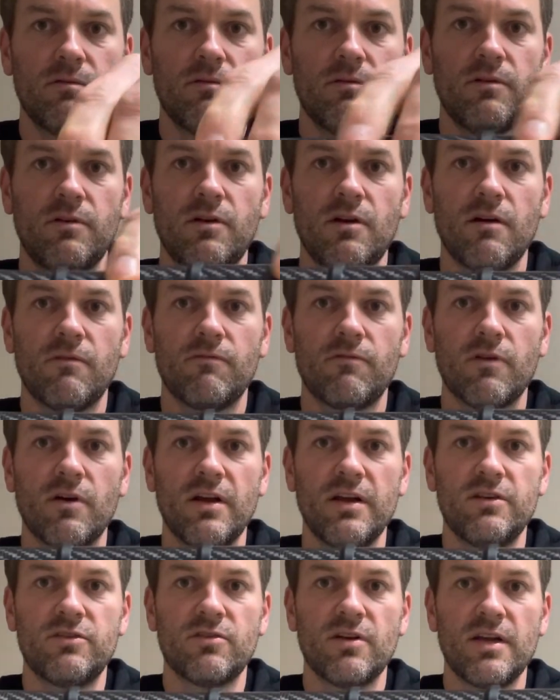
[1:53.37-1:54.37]
cover a
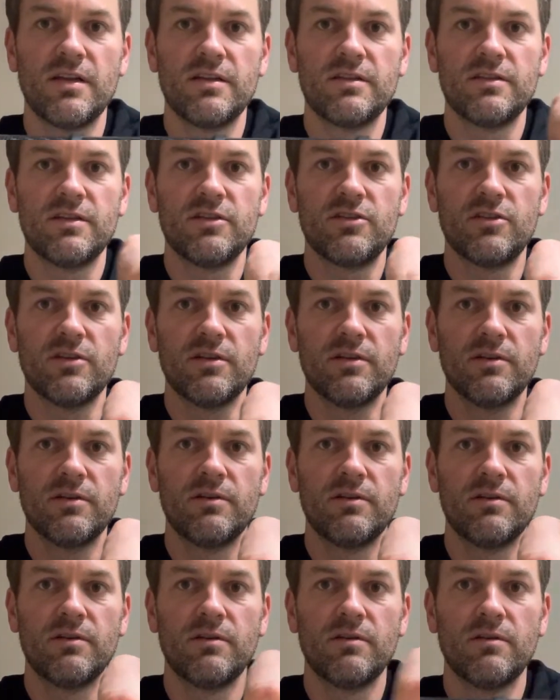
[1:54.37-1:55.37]
transition.
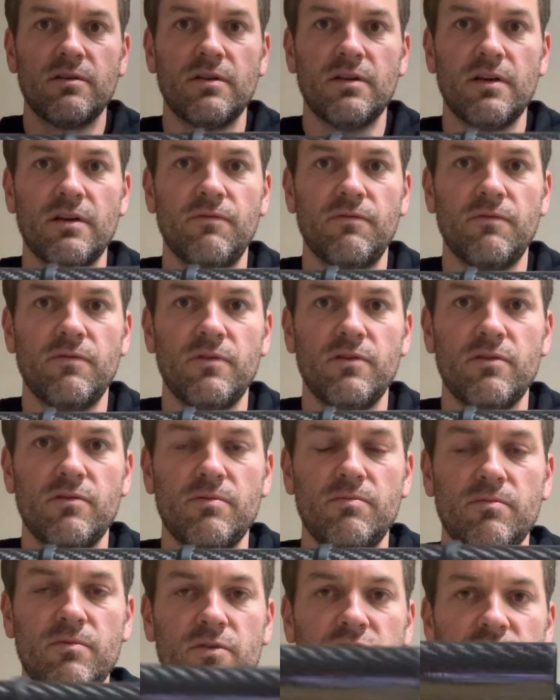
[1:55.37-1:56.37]
If you
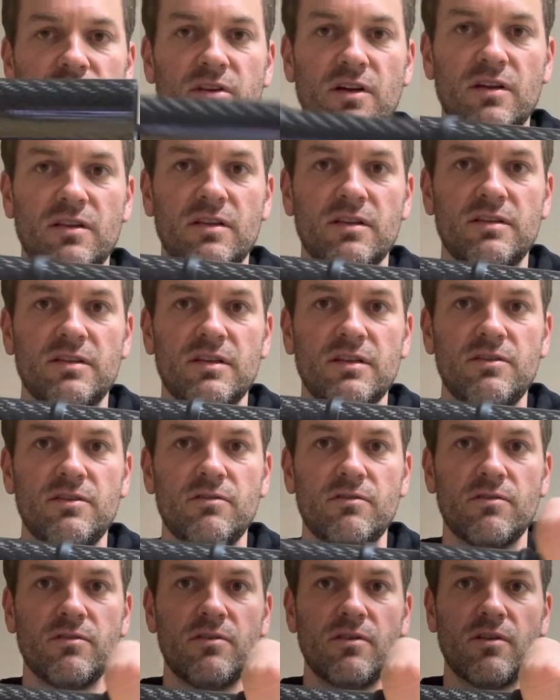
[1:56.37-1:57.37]
stuck this
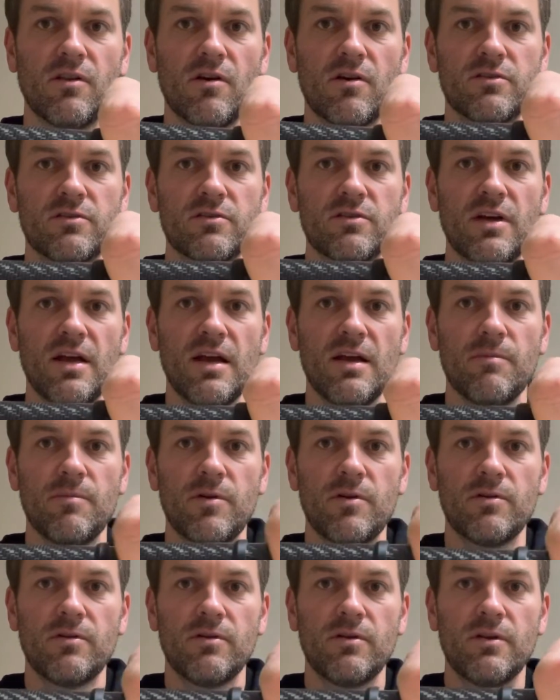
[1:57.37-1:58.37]
into the larger
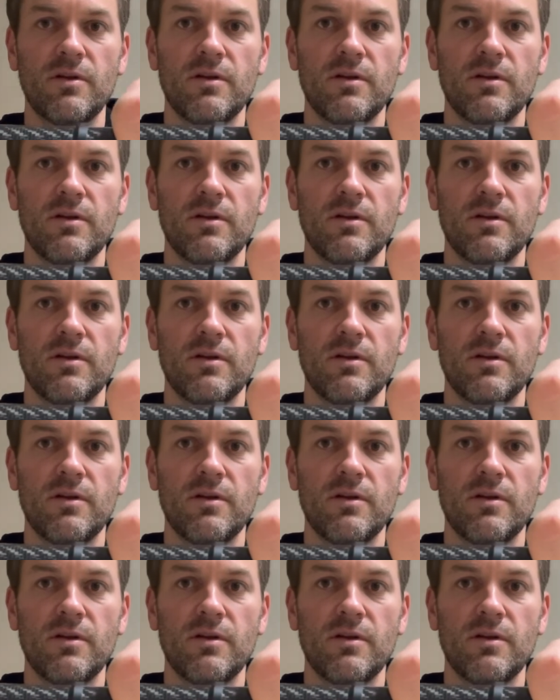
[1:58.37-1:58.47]
diameter